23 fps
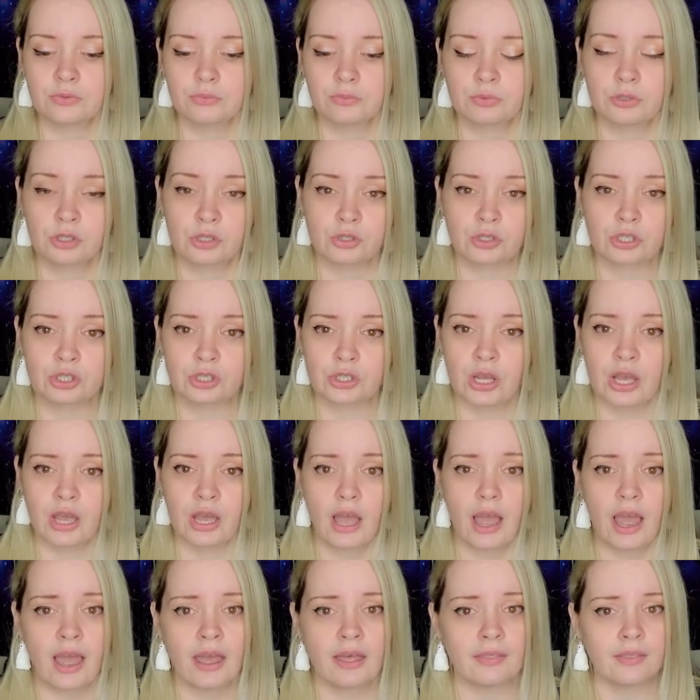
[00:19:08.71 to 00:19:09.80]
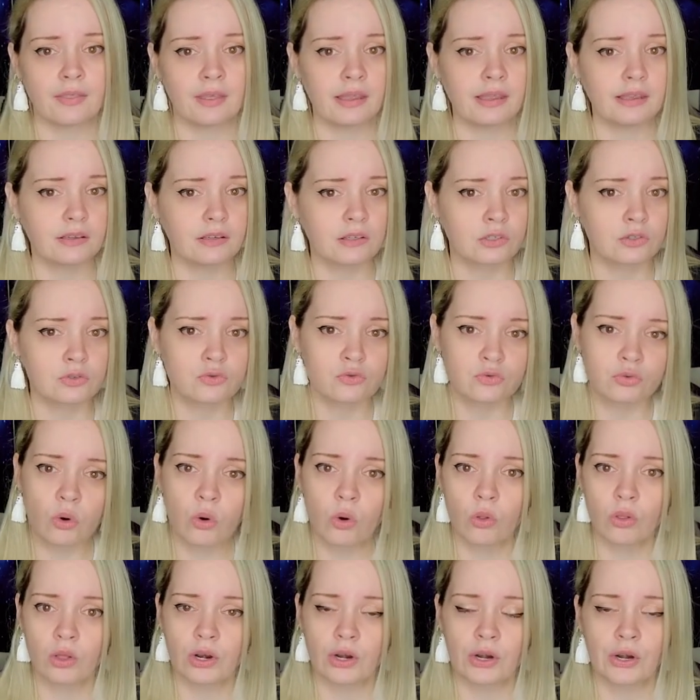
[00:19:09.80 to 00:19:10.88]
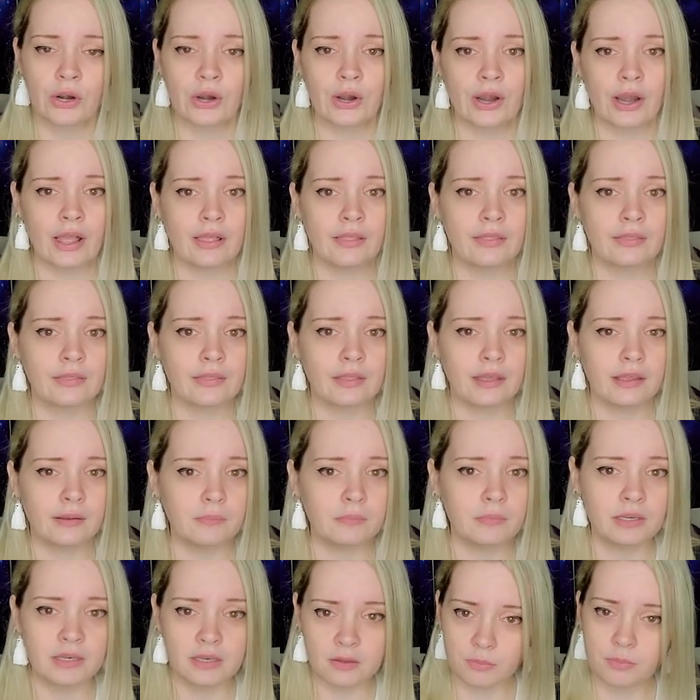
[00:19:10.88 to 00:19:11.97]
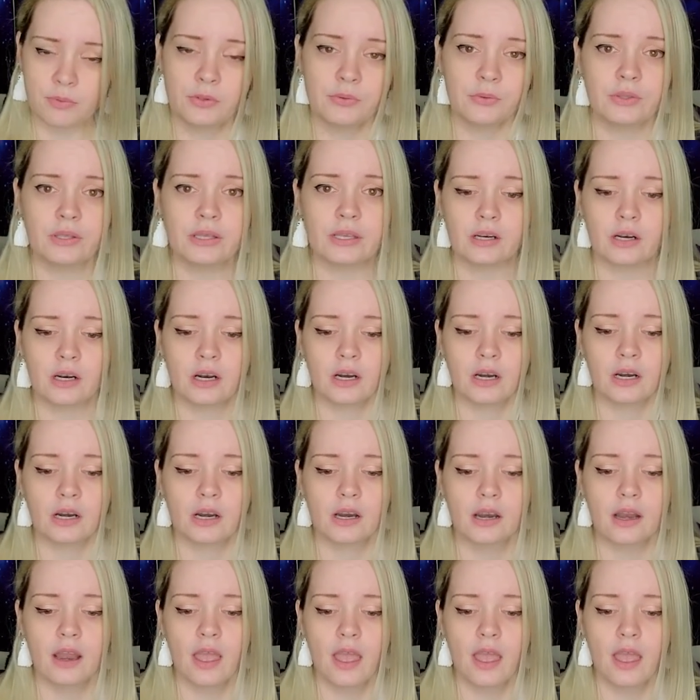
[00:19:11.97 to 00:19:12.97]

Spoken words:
Patricia, and they control her, and they manipulate her,